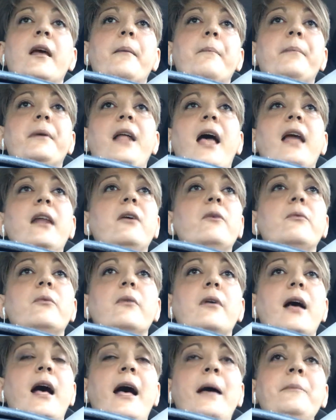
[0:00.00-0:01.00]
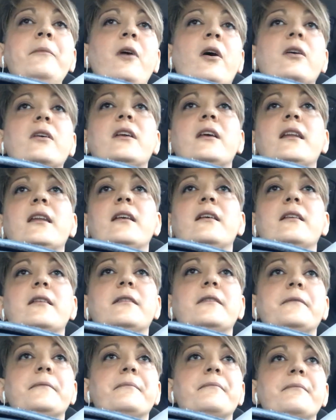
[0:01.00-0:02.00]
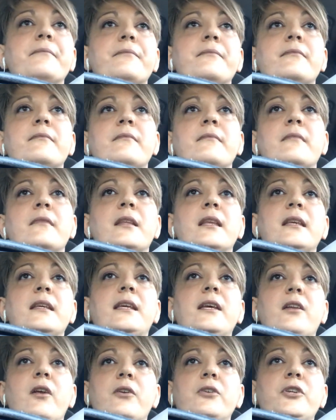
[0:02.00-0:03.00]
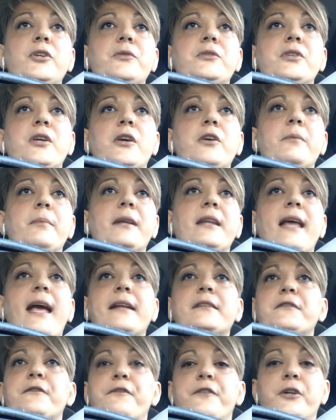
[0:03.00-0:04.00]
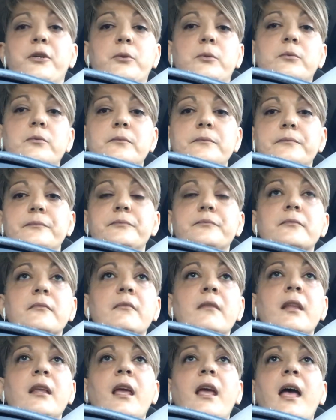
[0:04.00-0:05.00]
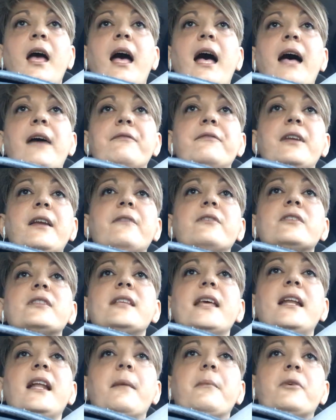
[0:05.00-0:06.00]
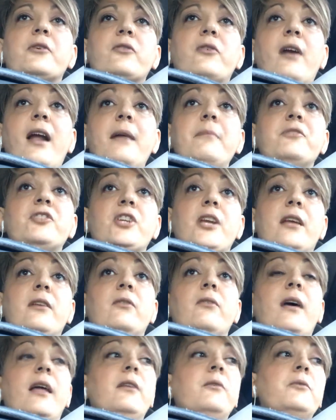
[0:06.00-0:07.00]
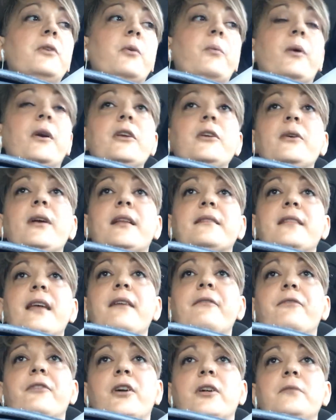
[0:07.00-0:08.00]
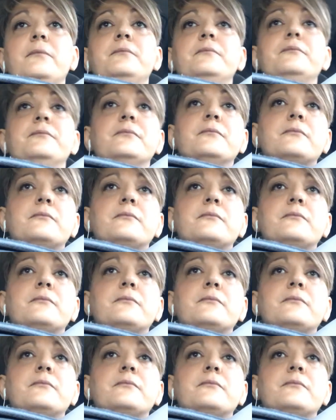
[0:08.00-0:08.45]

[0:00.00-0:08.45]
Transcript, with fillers: but I don't. I'm not gonna get on YouTube and act a fool. I've never said I'm a crime channel. I don't know where you got that from